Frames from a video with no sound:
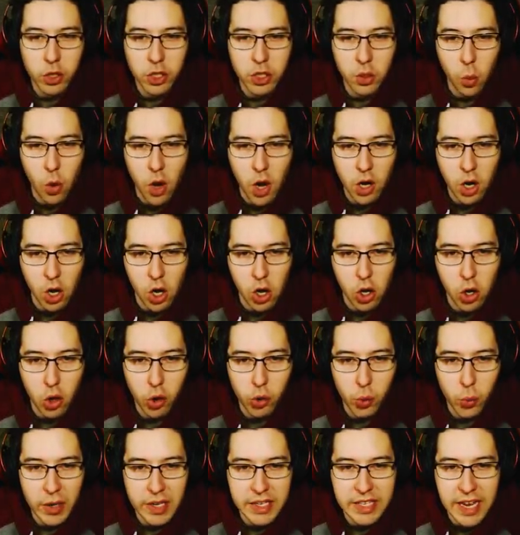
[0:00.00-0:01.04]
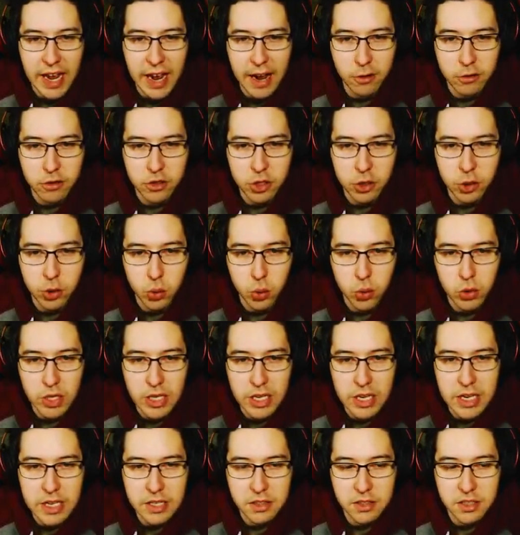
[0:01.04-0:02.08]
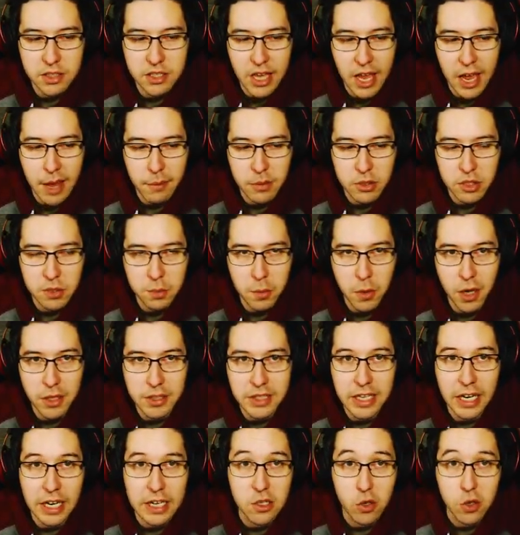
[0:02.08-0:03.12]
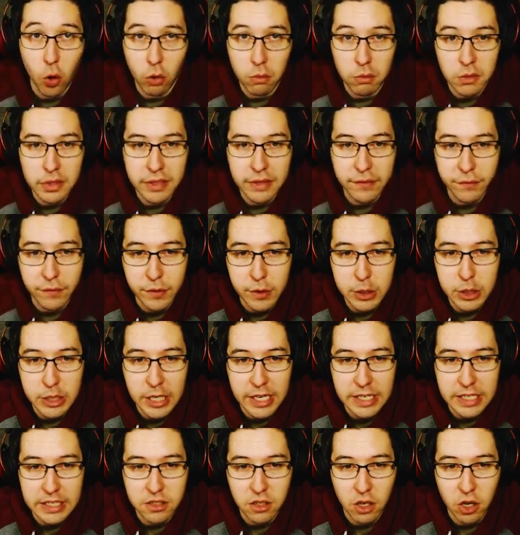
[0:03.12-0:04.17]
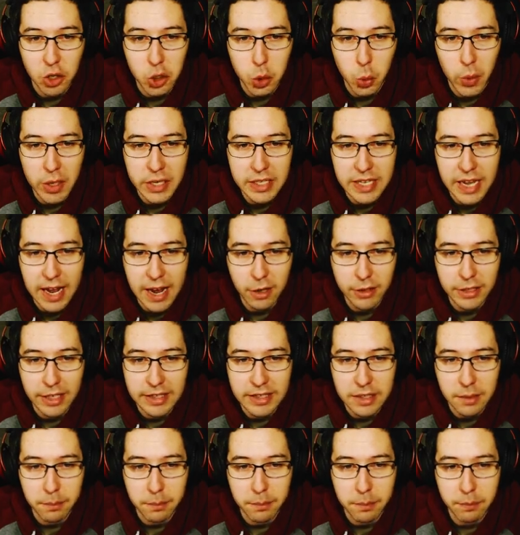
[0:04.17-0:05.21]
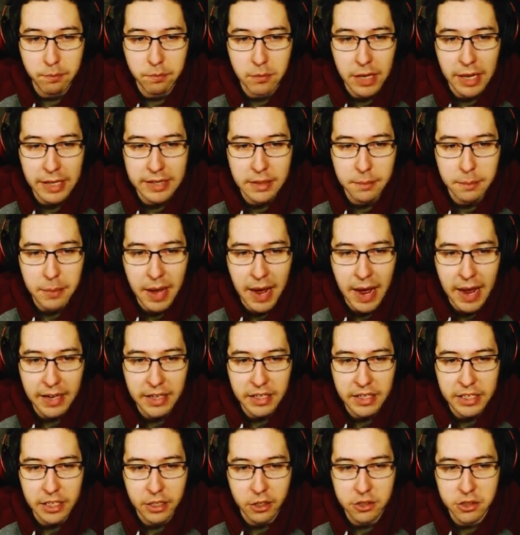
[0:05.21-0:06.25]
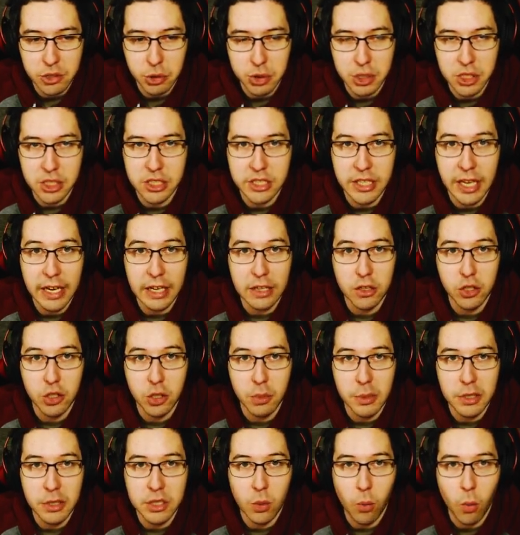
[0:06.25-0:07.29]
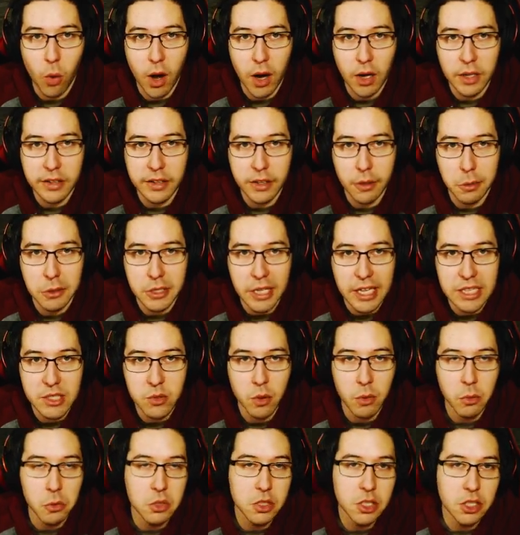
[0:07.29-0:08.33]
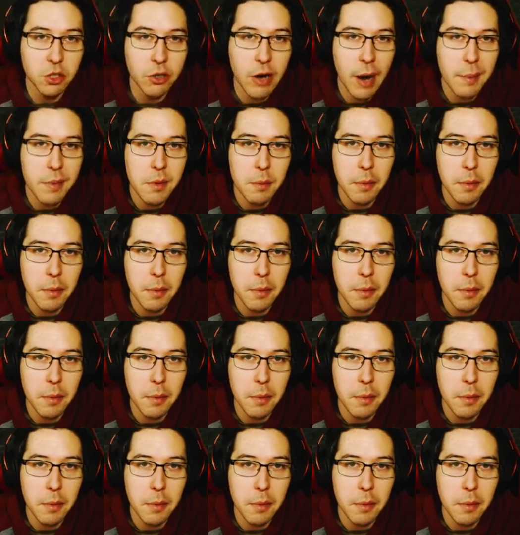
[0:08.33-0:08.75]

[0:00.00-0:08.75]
going to walk all the way down to the salmon spot that I normally fish at. It's all the way down at the at the back here, so it's going to take a little bit to walk there, but that's where we're going to grab the